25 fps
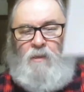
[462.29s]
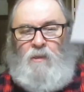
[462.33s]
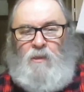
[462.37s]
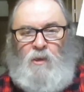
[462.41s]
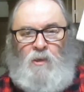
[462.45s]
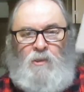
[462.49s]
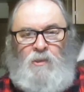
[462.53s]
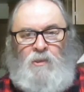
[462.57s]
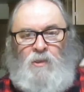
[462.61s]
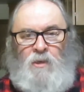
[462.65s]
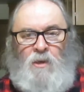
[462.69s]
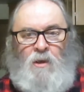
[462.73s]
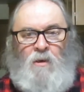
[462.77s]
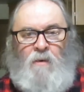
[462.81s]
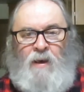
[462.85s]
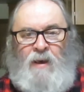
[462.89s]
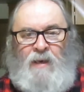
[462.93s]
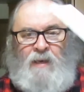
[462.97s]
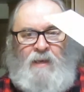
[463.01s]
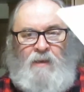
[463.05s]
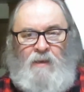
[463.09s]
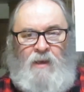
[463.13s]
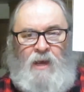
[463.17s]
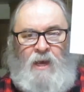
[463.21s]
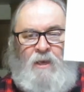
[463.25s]
Those who know,
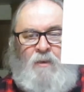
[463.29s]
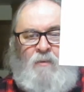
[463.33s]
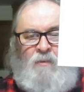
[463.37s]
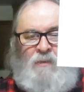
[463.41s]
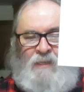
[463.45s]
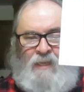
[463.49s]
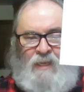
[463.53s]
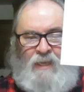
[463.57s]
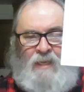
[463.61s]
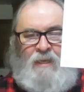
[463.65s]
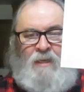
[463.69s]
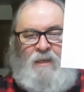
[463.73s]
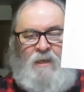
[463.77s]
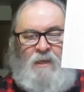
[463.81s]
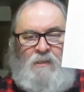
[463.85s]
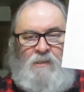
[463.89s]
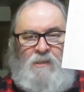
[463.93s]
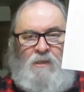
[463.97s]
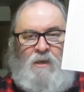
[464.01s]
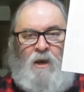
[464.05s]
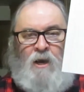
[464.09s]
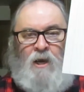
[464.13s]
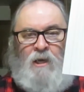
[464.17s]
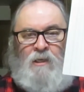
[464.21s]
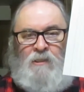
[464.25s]
I, I use index
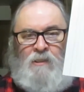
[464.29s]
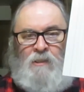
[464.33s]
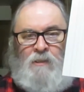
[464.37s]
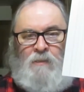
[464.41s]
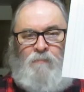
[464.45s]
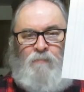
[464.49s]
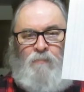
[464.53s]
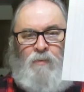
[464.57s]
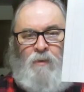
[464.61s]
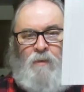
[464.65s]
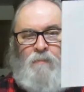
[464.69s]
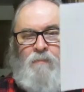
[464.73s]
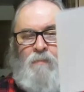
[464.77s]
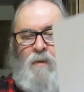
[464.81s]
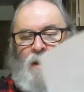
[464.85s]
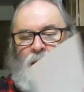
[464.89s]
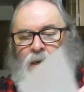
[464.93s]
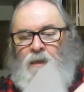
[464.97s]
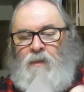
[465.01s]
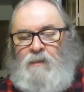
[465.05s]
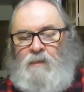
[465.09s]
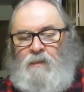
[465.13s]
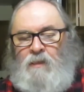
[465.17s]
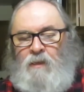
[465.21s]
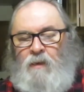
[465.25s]
cards as
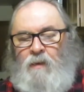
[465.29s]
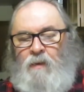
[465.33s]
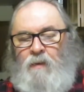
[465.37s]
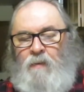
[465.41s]
bookmarks.